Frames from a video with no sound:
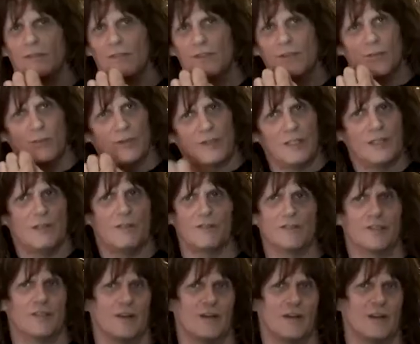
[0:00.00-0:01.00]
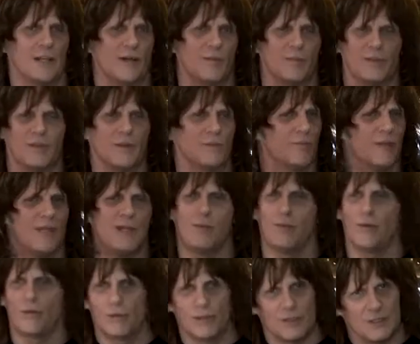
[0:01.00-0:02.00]
you know, beliefs and all that, but the
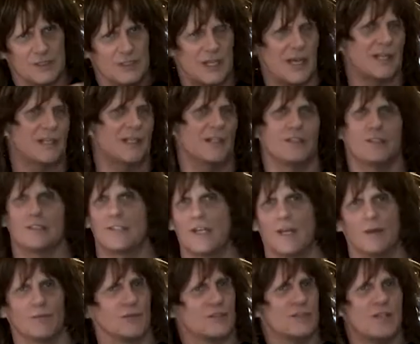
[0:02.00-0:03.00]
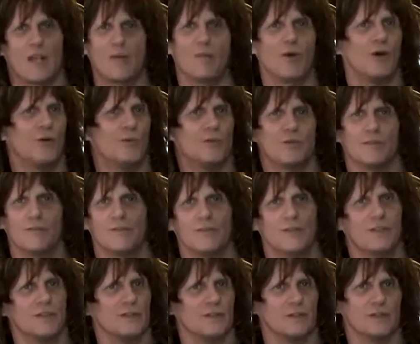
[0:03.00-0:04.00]
people are exactly the same hopes and
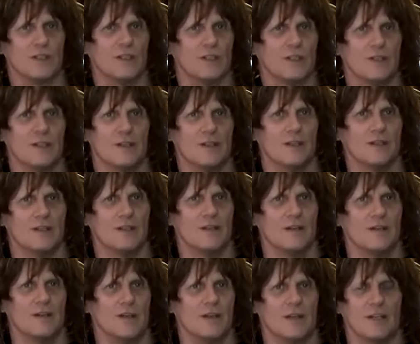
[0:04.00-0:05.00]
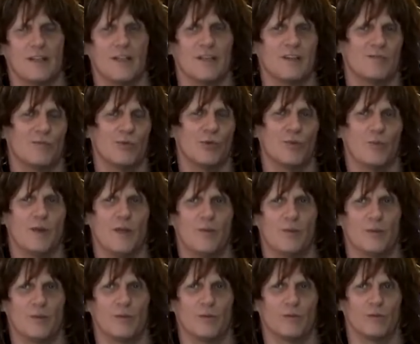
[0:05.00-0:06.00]
fears. And I think if more
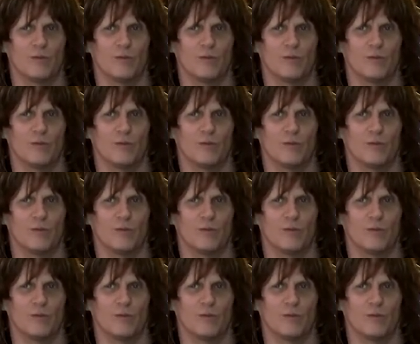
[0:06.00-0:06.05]
people